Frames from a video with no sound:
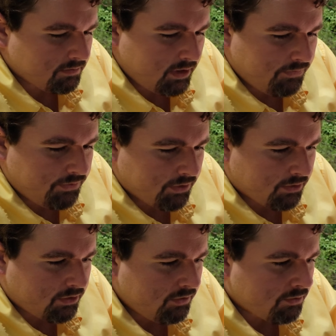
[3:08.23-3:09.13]
If
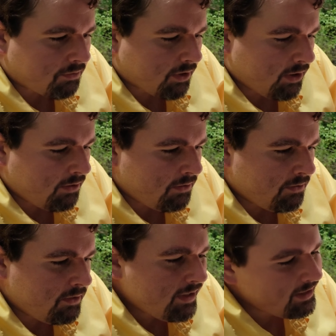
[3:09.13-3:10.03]
you're doing
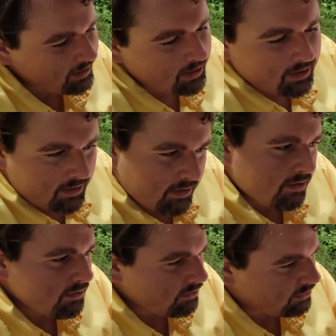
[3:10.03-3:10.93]
road,
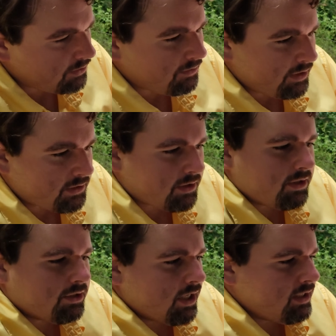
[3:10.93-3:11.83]
generally it's
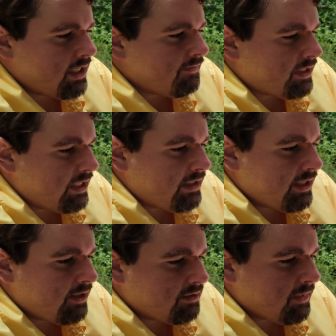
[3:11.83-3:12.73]
good to change it every
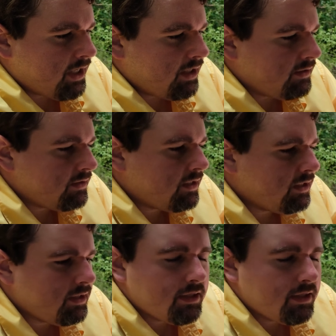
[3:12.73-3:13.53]
10,000 miles.